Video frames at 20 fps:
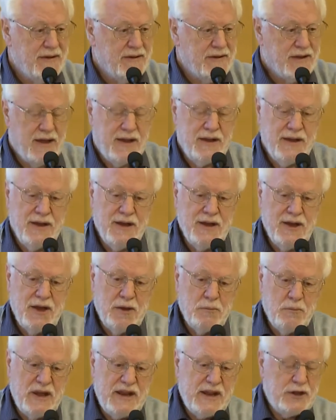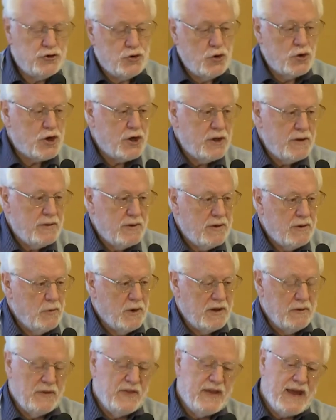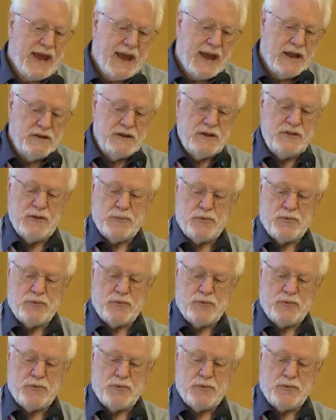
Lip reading: Okay. But it took, when they handed